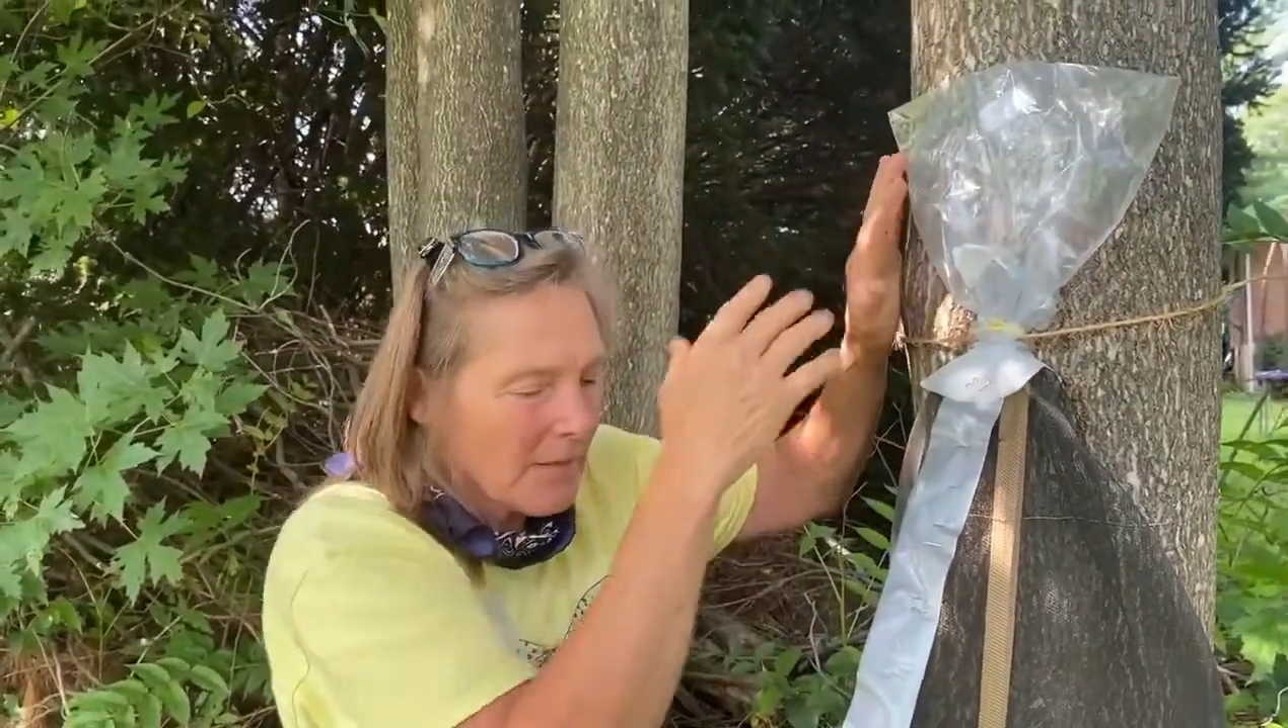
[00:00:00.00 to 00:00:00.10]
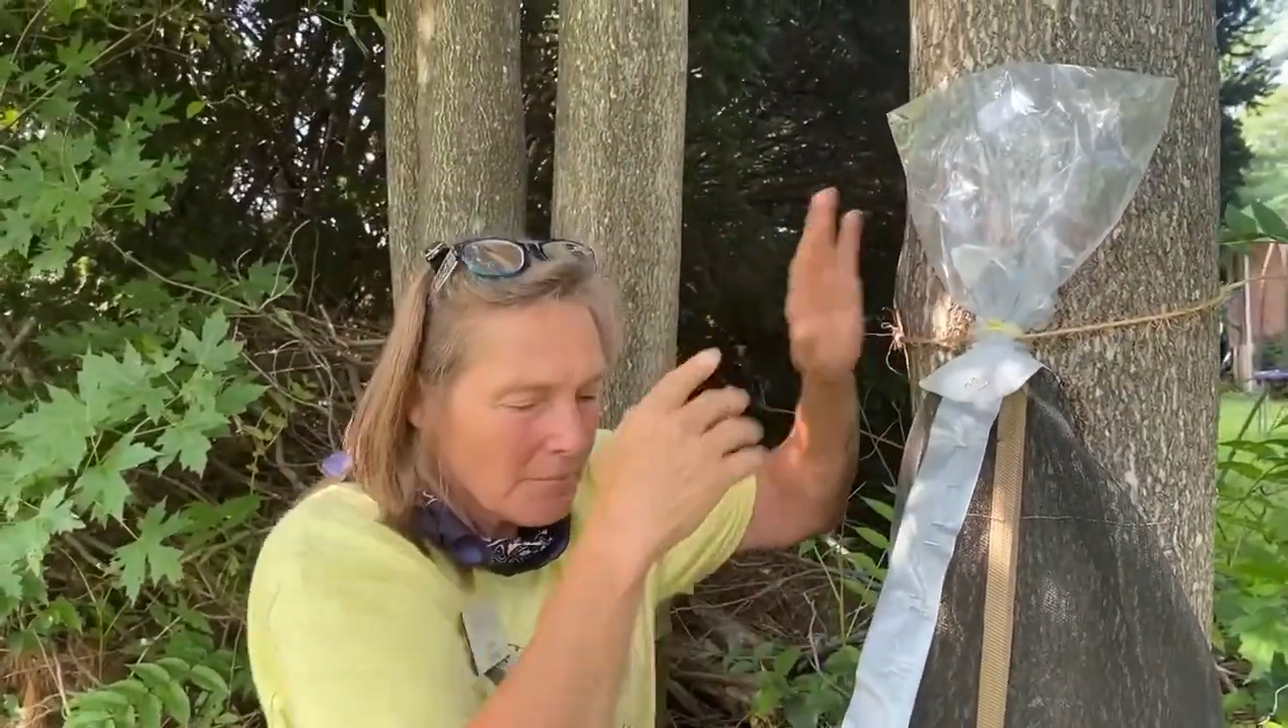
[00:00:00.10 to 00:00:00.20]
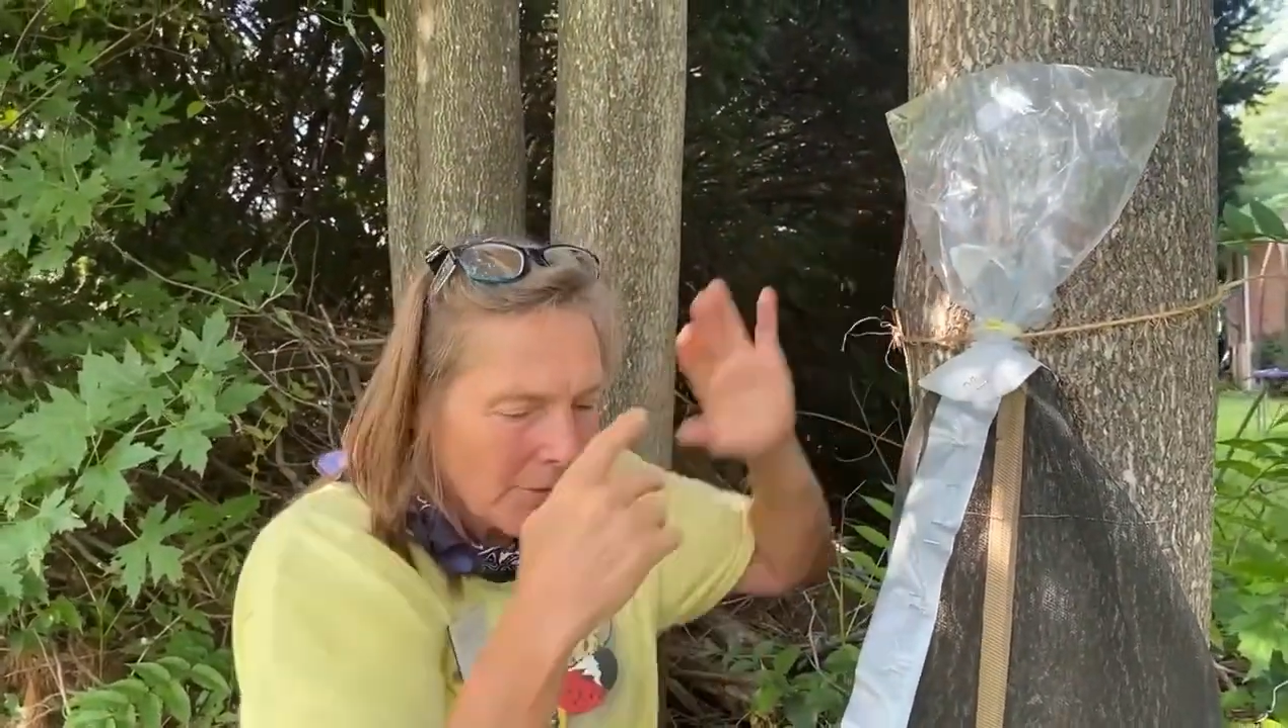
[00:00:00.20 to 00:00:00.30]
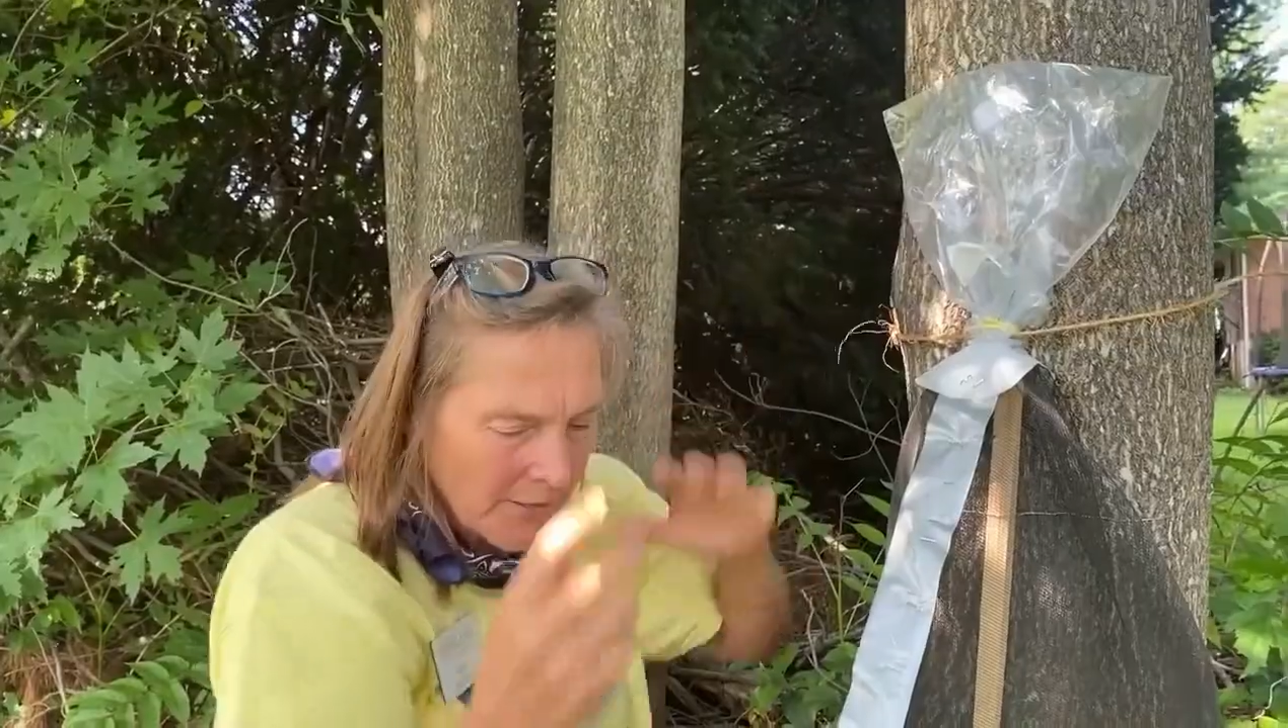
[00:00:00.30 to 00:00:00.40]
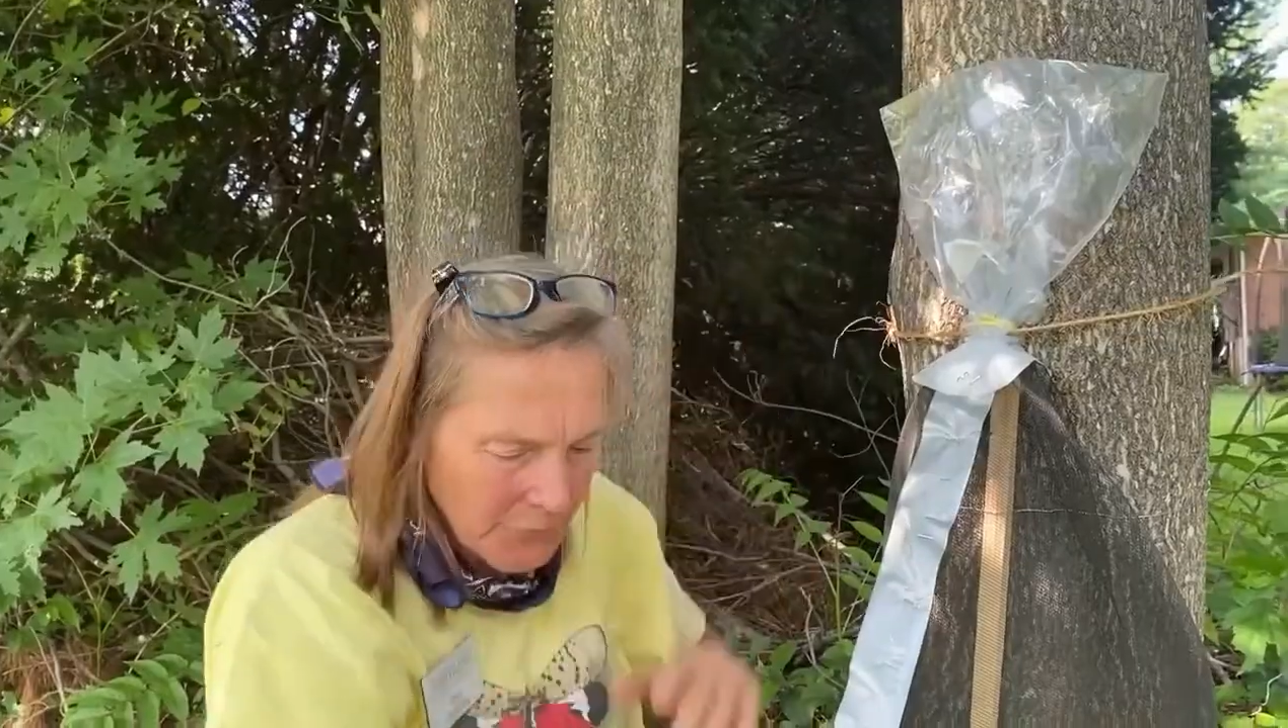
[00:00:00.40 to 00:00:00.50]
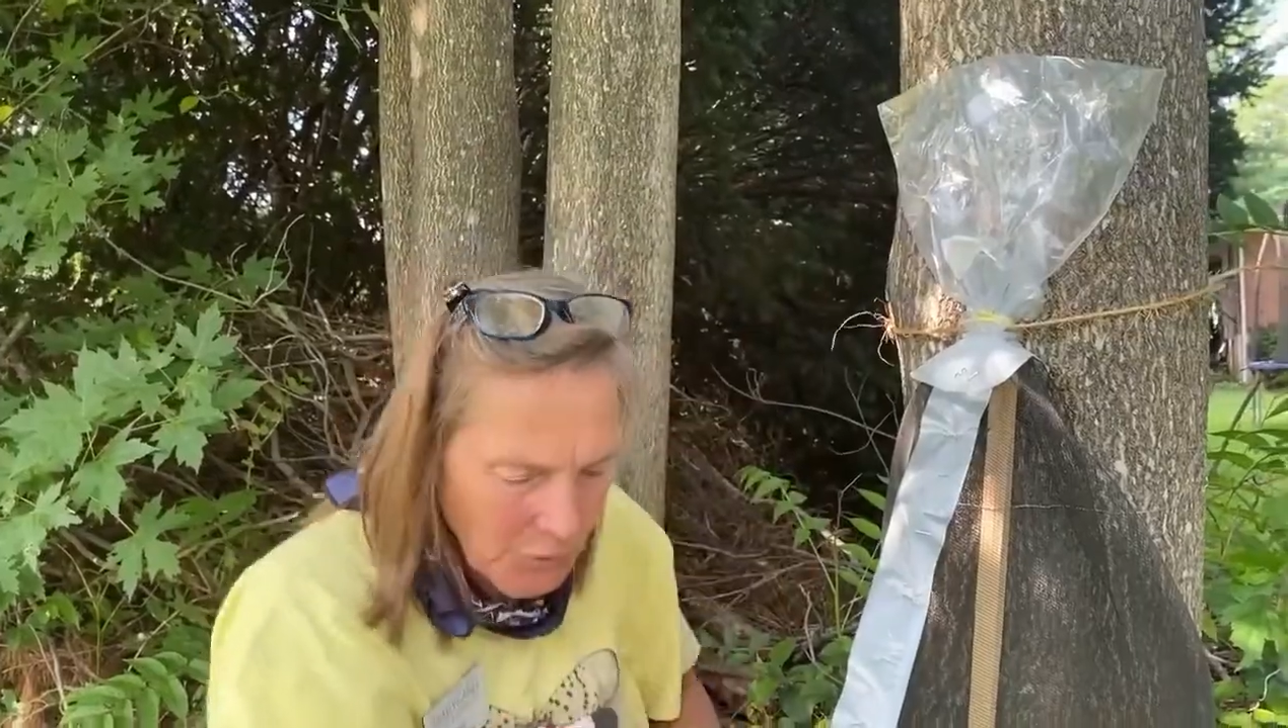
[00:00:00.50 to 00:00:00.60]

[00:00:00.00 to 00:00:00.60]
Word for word: But if you're